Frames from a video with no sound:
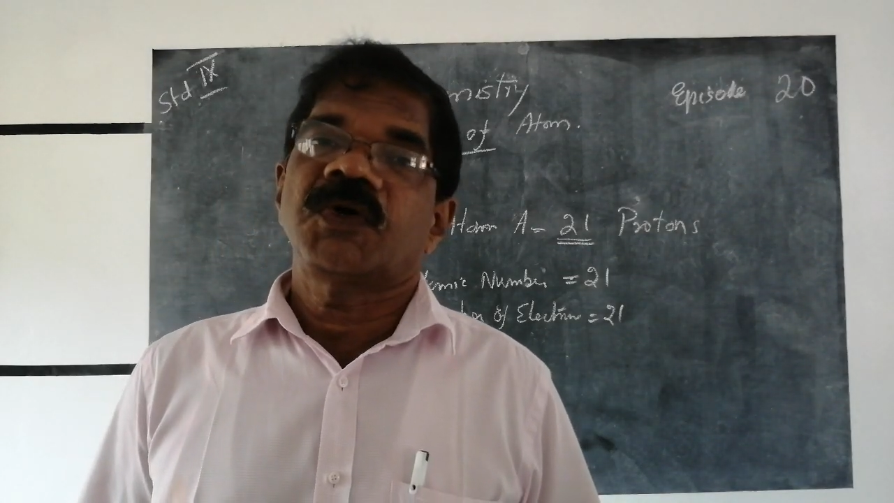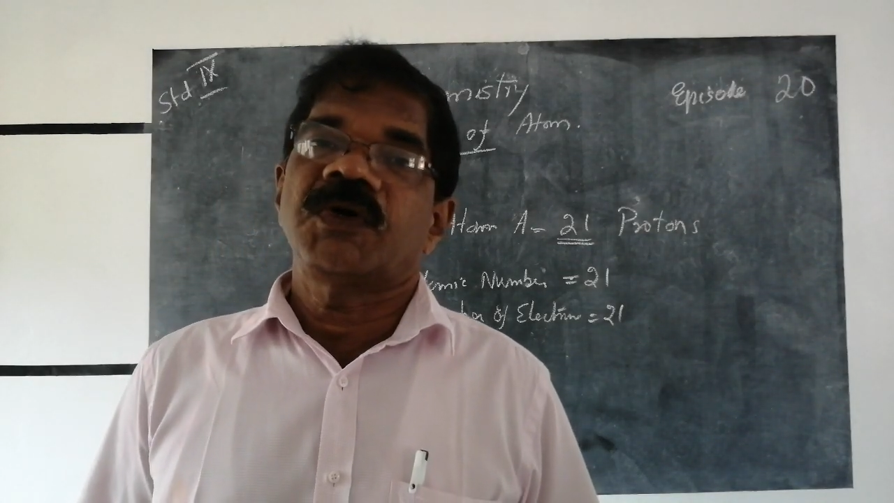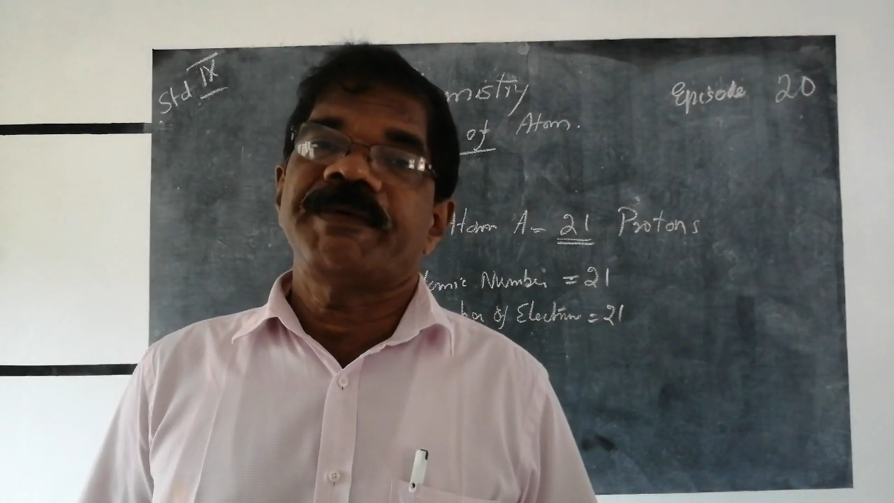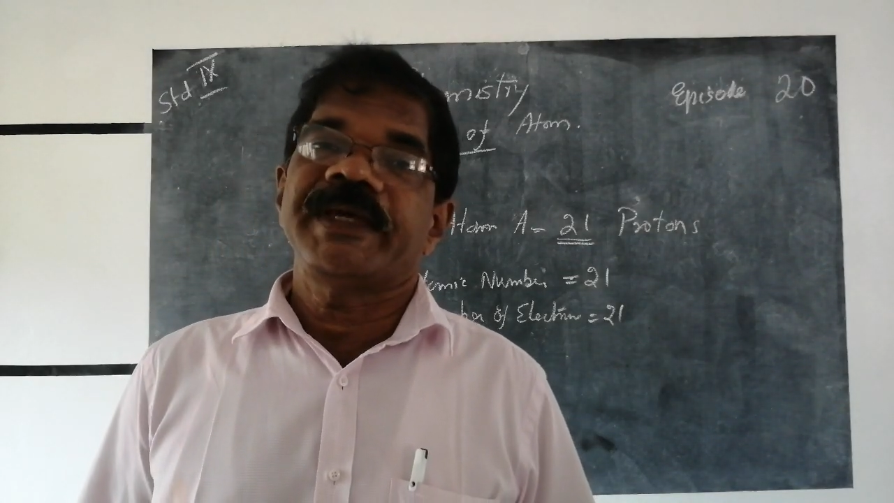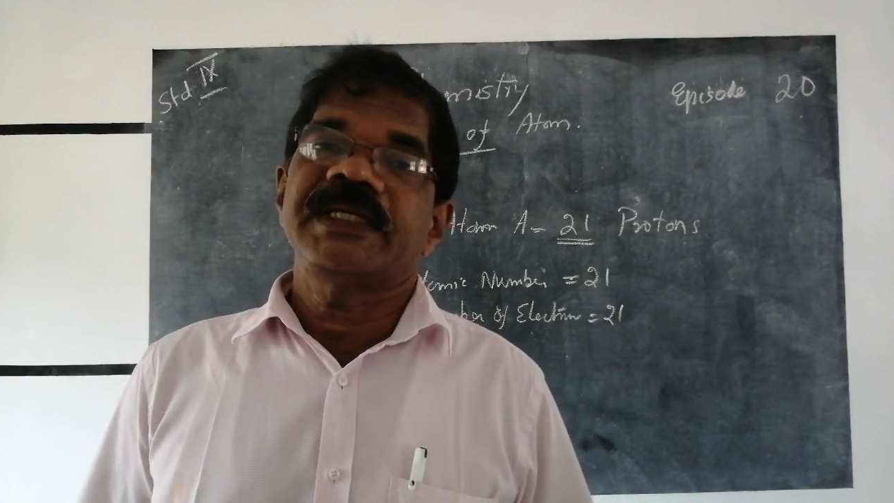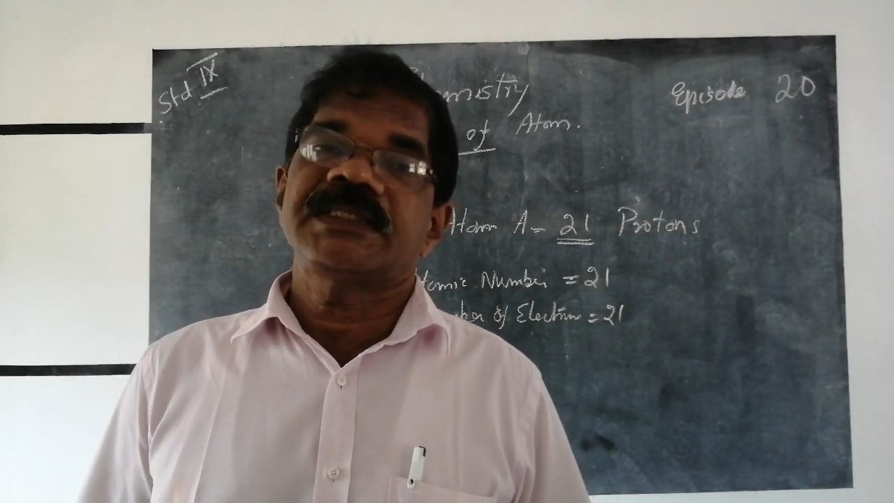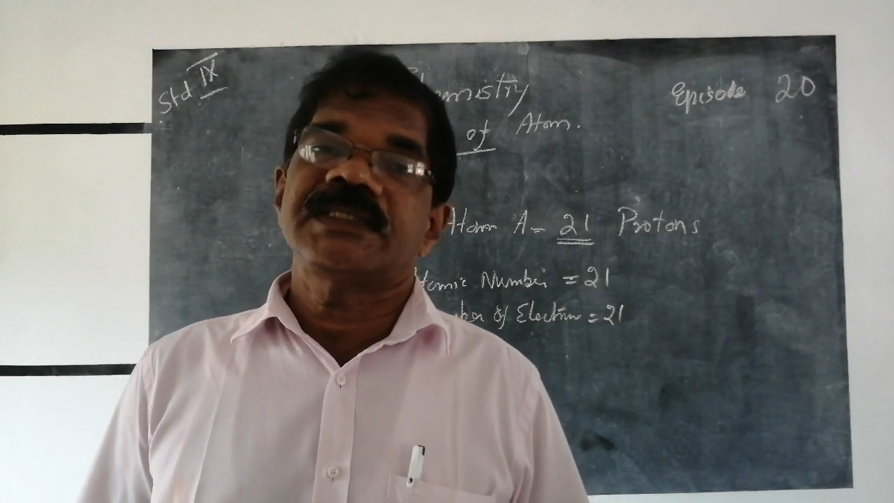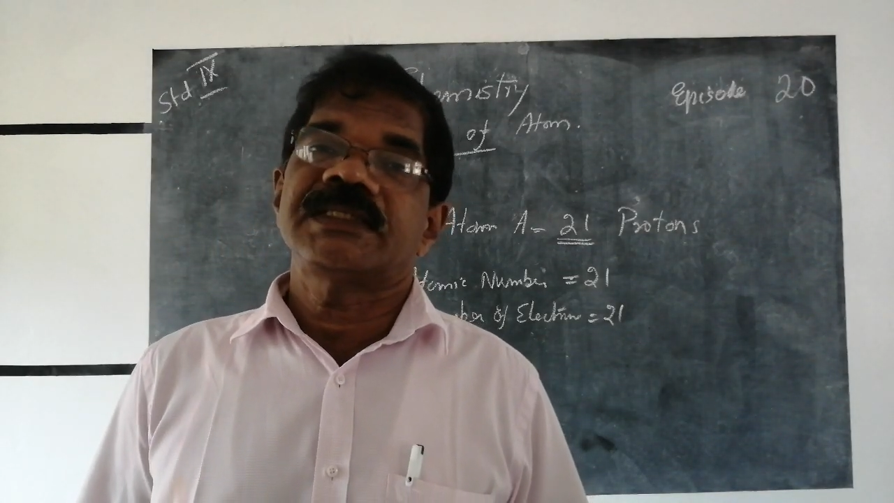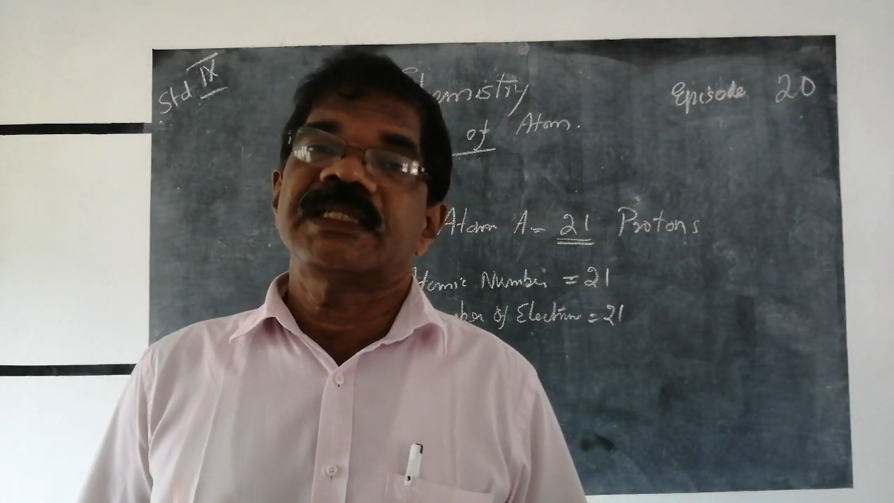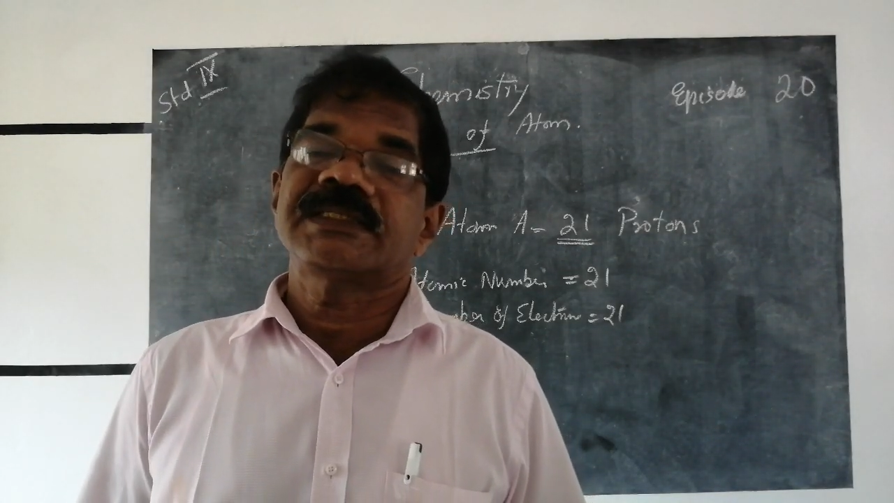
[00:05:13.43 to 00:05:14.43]
always
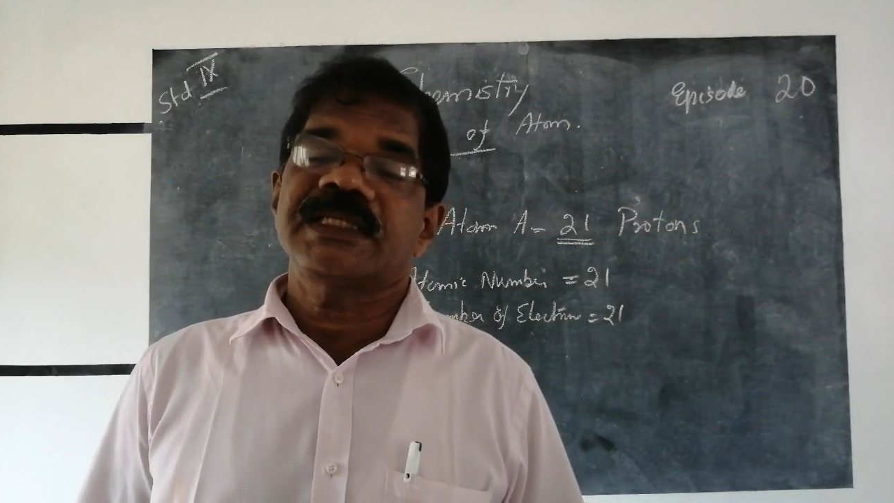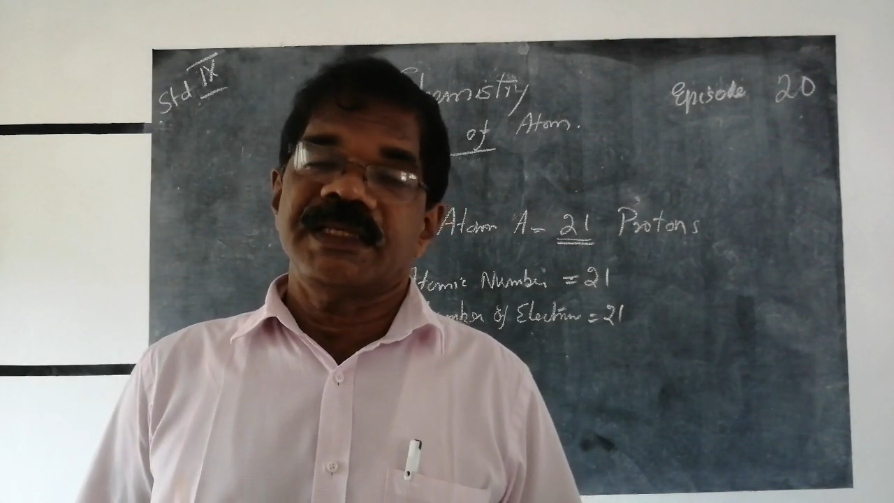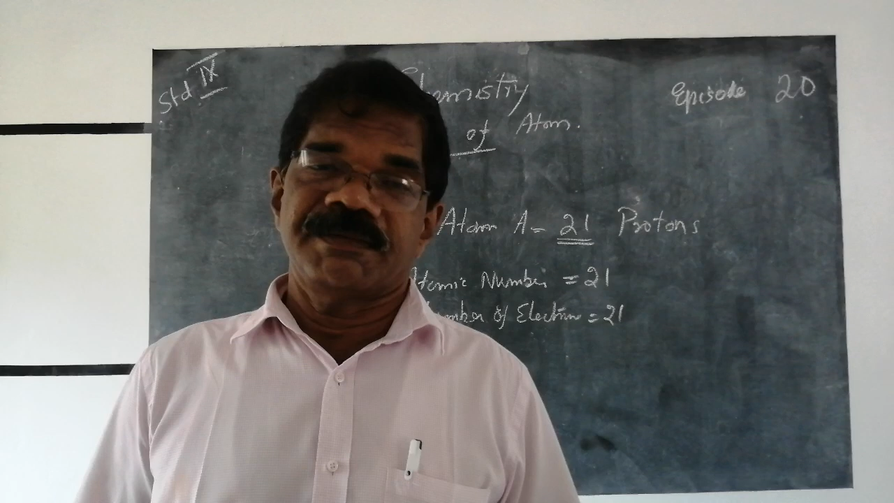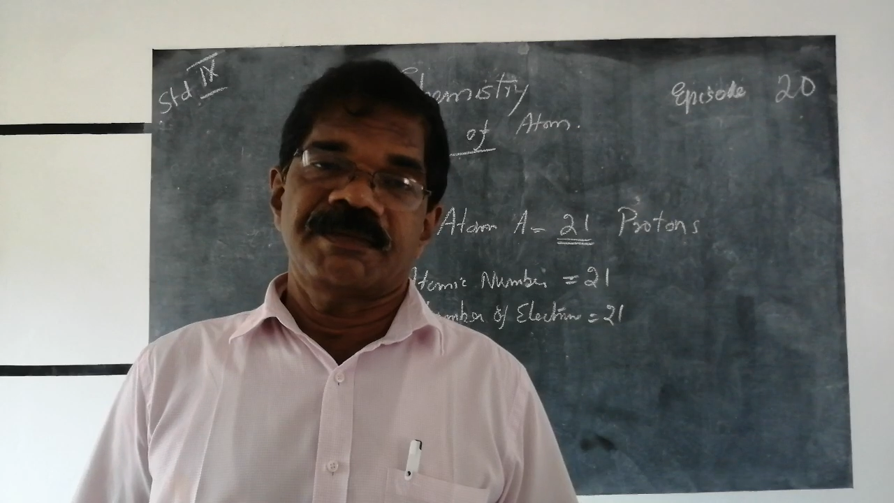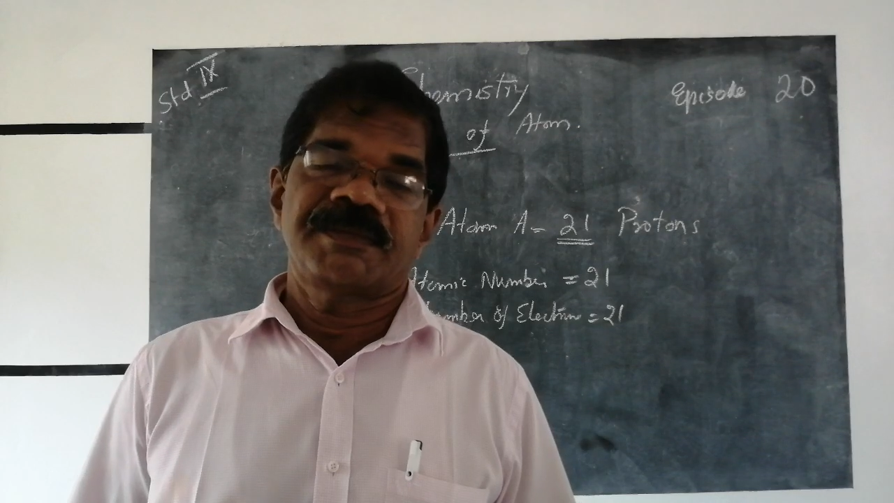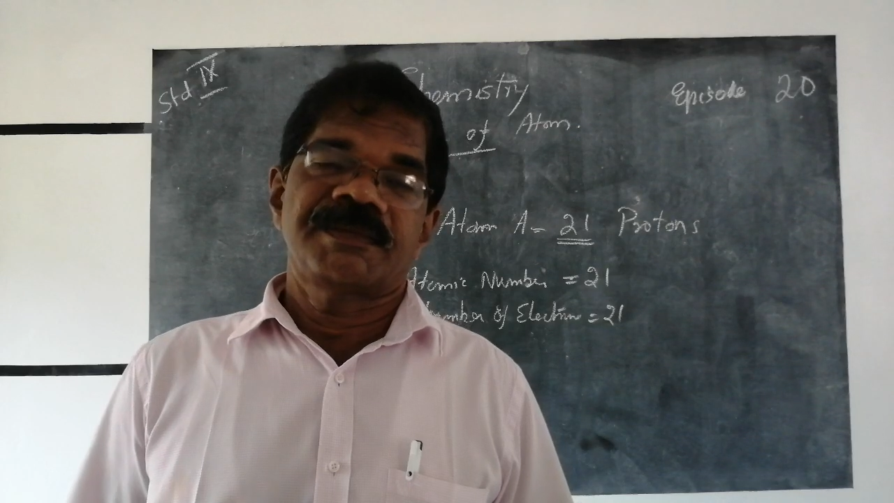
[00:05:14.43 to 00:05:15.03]
the same.